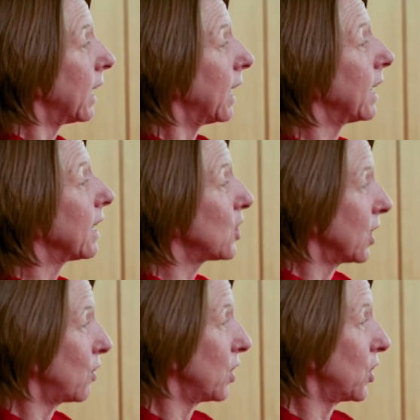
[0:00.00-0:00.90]
English
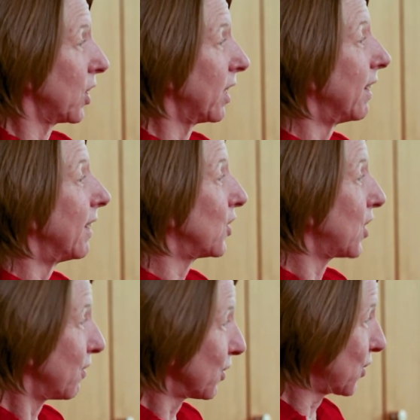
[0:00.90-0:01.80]
literature,
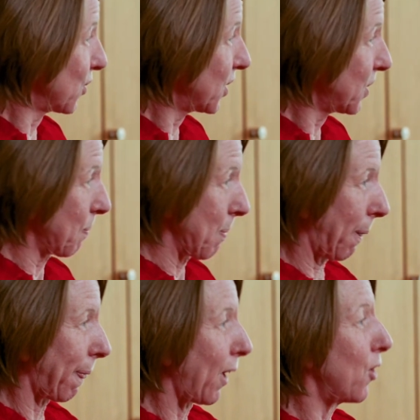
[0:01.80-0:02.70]
general studies.
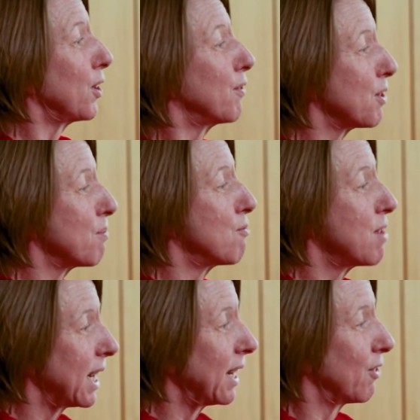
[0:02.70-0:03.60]
All of them
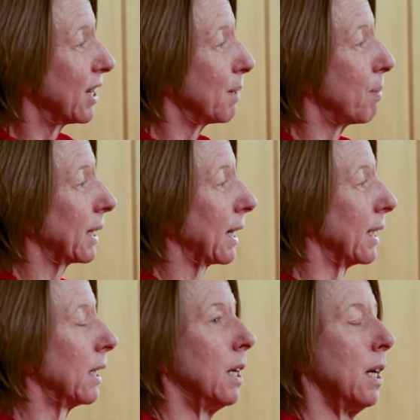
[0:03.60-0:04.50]
really, really badly.
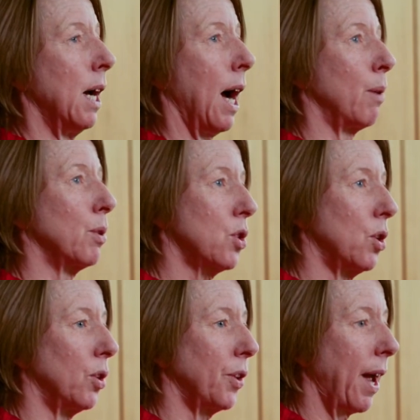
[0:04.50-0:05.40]
I was
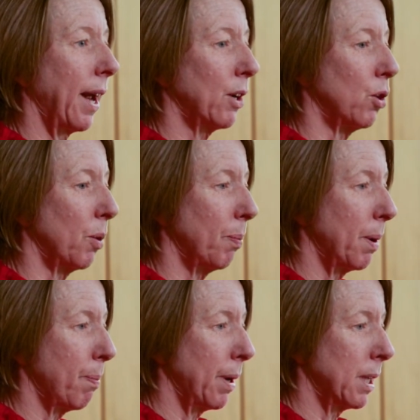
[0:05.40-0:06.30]
told that I could be
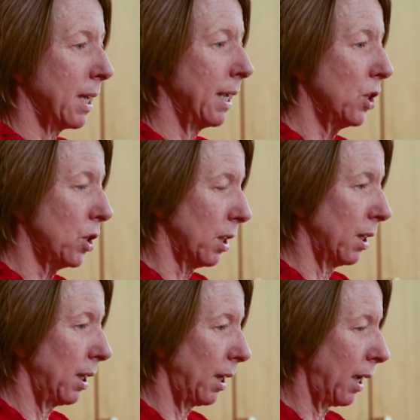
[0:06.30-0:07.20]

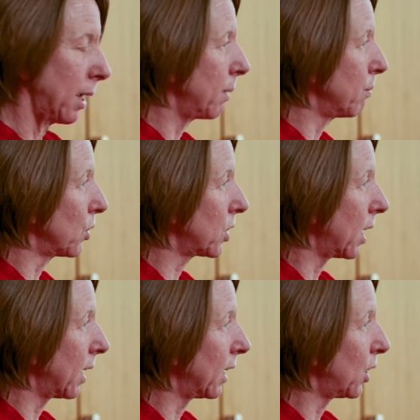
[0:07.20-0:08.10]
potentially a
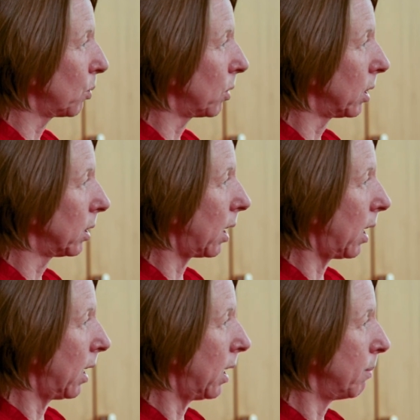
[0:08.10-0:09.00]

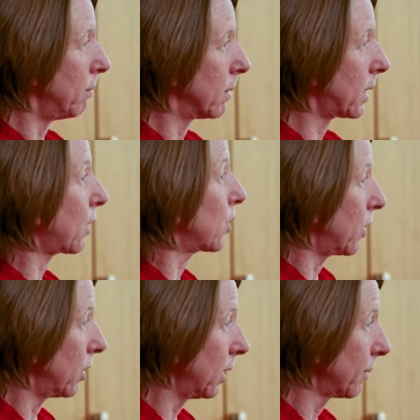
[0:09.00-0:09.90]
multilingual
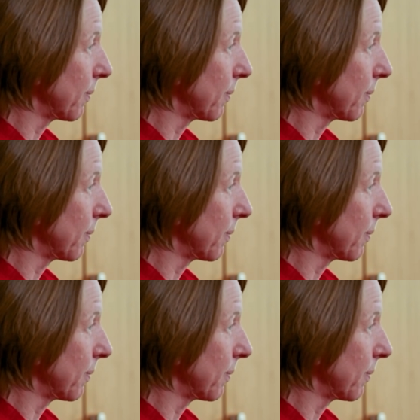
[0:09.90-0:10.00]
secretary.